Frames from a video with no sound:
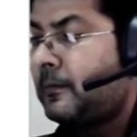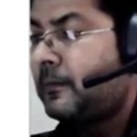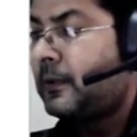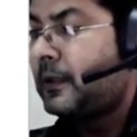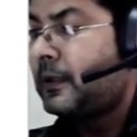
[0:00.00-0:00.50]

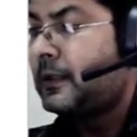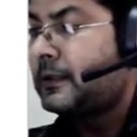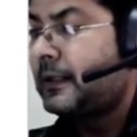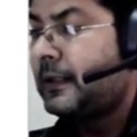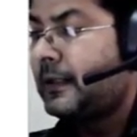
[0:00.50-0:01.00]

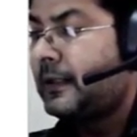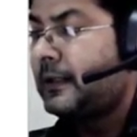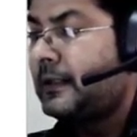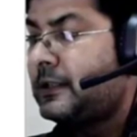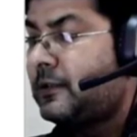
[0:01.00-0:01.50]
plus
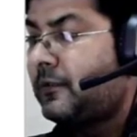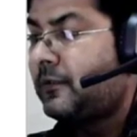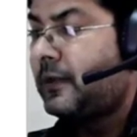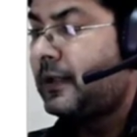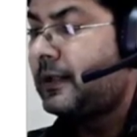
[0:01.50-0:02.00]
nd
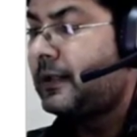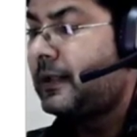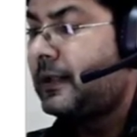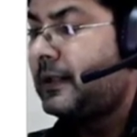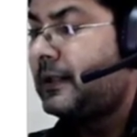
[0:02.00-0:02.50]
square,
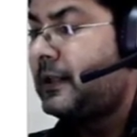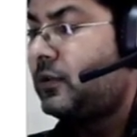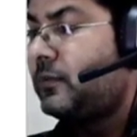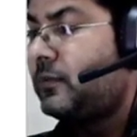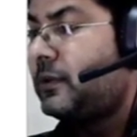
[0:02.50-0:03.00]
and
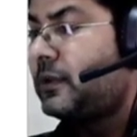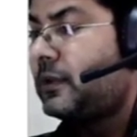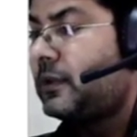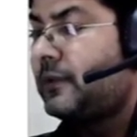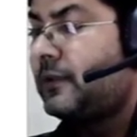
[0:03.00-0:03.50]

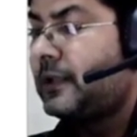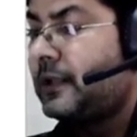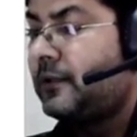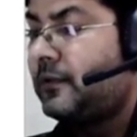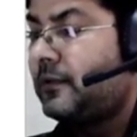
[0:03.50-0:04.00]
denominator we
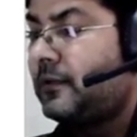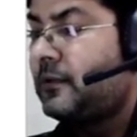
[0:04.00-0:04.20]
have